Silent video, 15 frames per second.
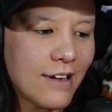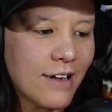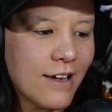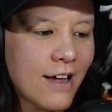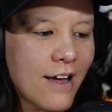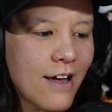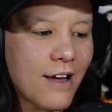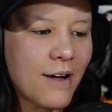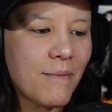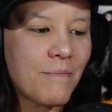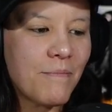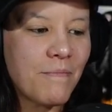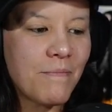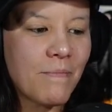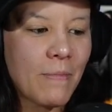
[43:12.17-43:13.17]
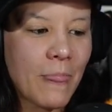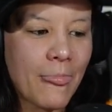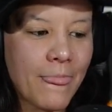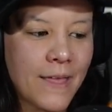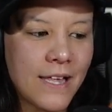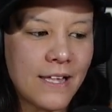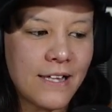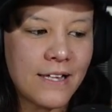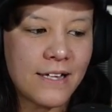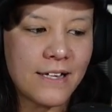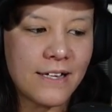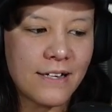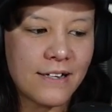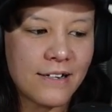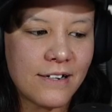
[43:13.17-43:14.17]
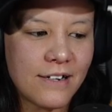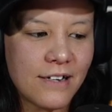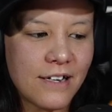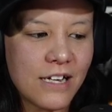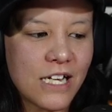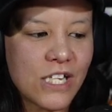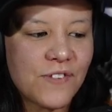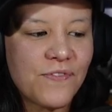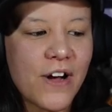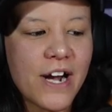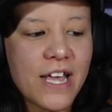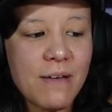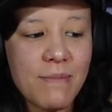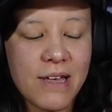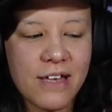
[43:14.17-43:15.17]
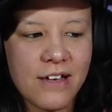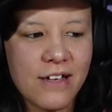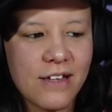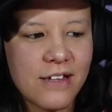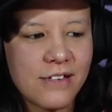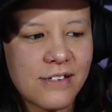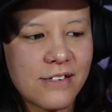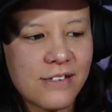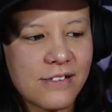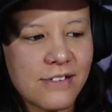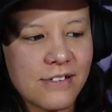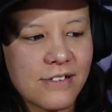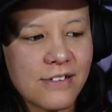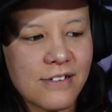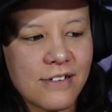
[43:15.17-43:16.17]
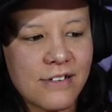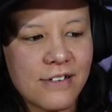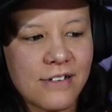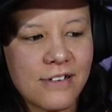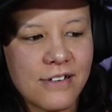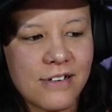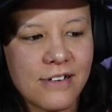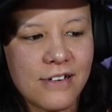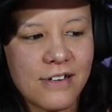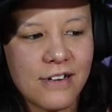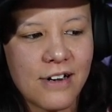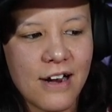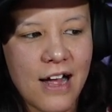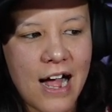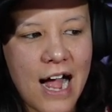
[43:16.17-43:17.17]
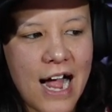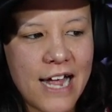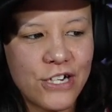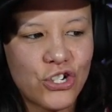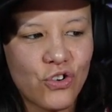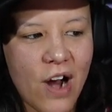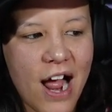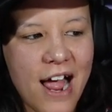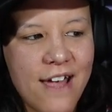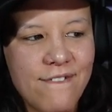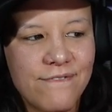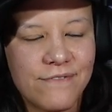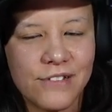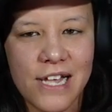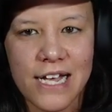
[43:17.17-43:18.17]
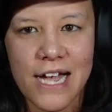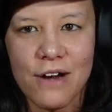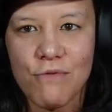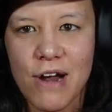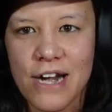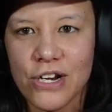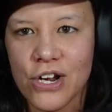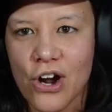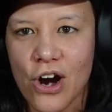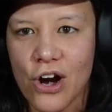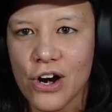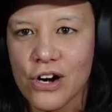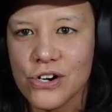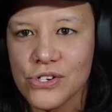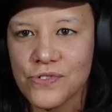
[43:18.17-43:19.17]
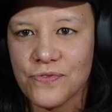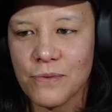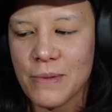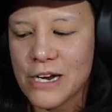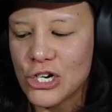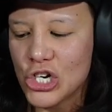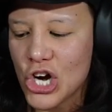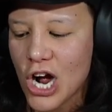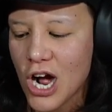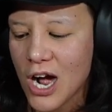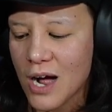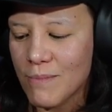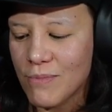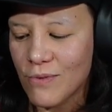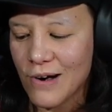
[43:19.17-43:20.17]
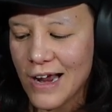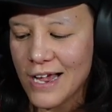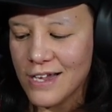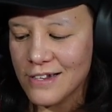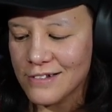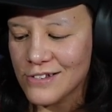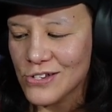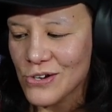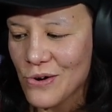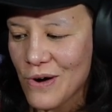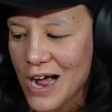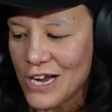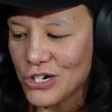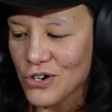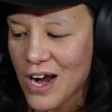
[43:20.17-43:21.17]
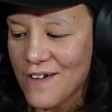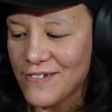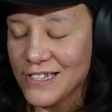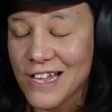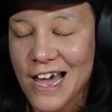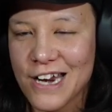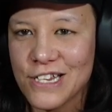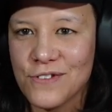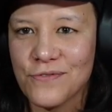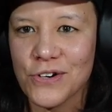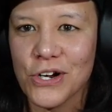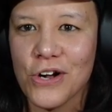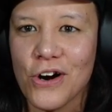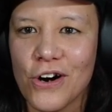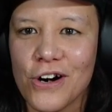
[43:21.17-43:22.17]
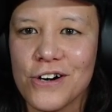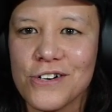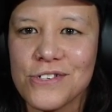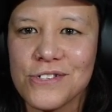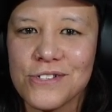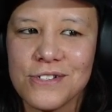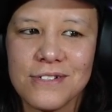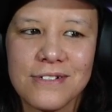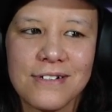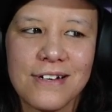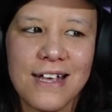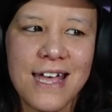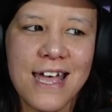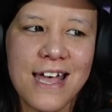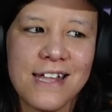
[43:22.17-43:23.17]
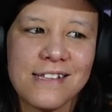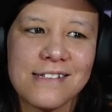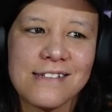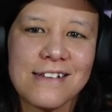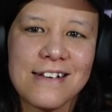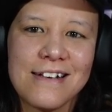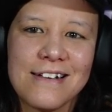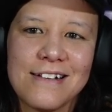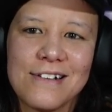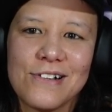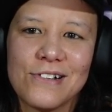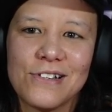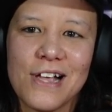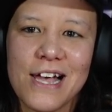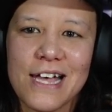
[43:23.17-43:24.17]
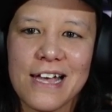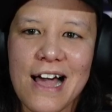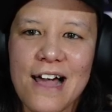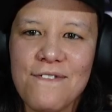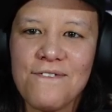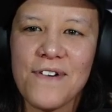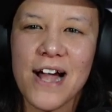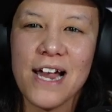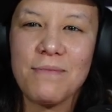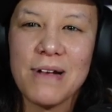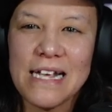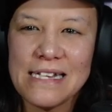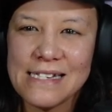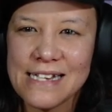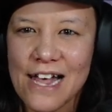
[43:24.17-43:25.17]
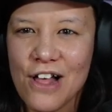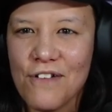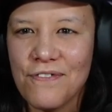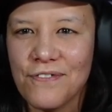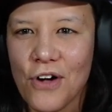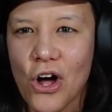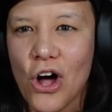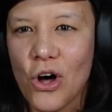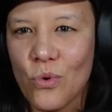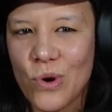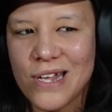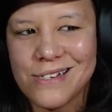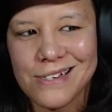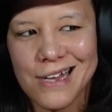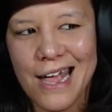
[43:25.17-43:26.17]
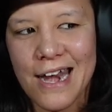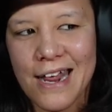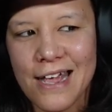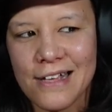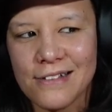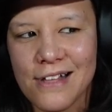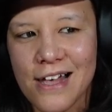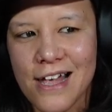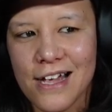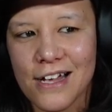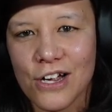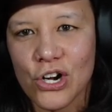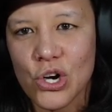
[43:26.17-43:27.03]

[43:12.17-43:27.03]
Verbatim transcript: Um It's funny because I drive like I rent cars for my job, right? So I drive a lot of different cars. And like I find myself always getting like a